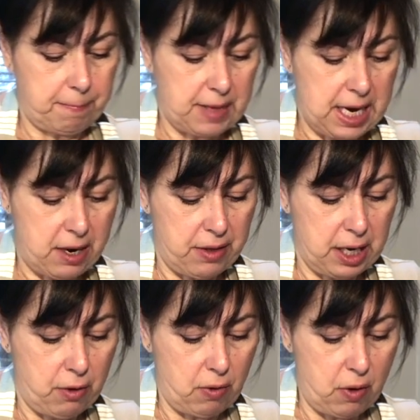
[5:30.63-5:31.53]
how they
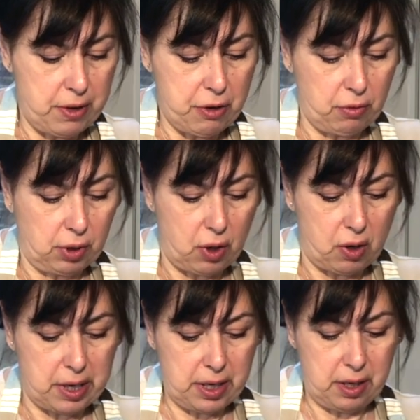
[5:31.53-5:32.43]
grow in your
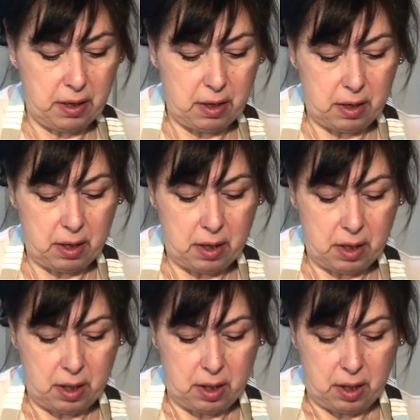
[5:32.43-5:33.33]
lawn.
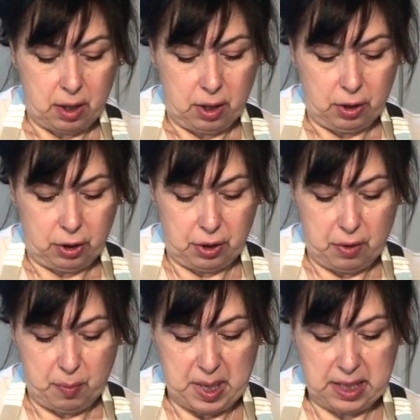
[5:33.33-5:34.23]
So
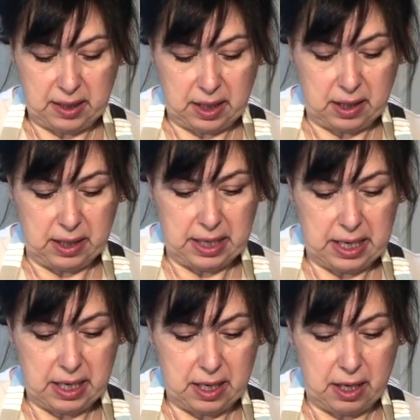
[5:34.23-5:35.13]
you
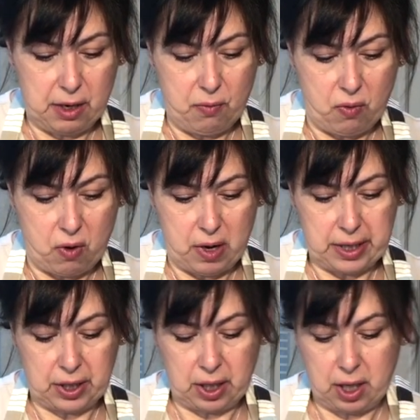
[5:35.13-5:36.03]

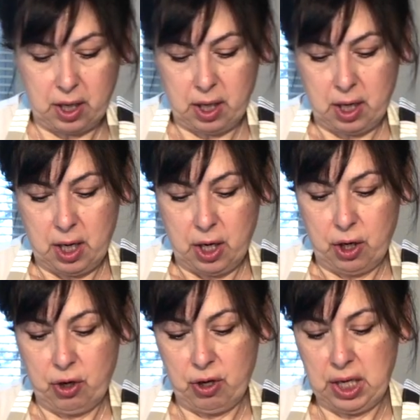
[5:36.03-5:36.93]
want
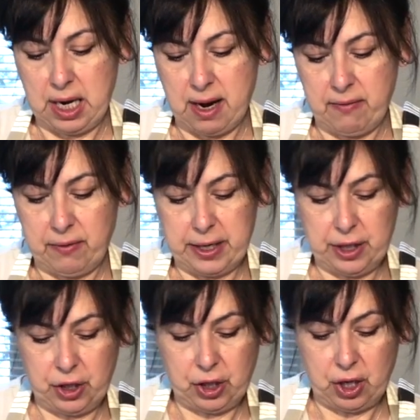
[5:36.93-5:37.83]
good
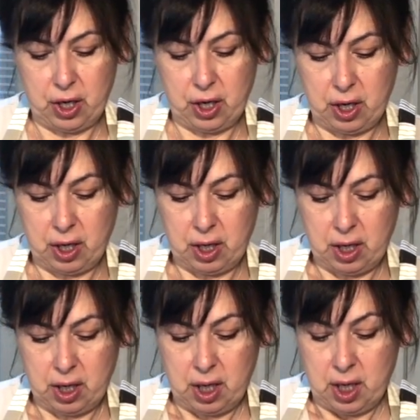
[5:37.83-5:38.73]
coverage
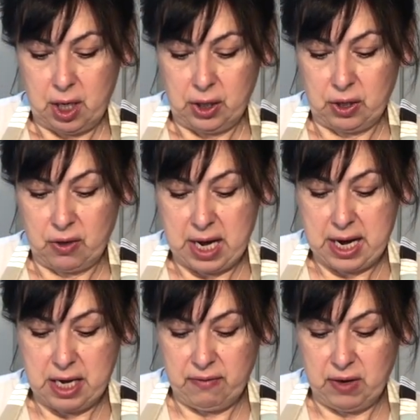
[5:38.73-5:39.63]
so
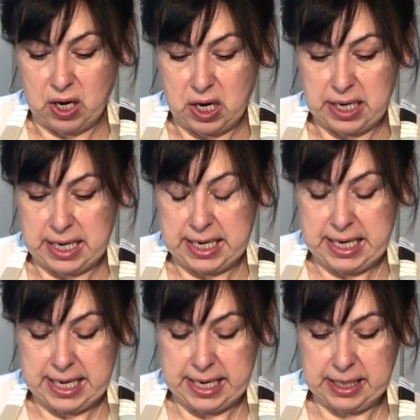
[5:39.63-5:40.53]
that you've got a
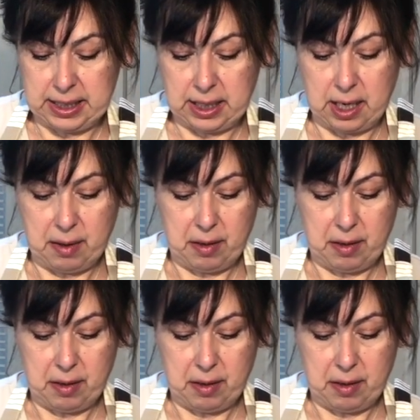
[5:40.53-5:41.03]
nice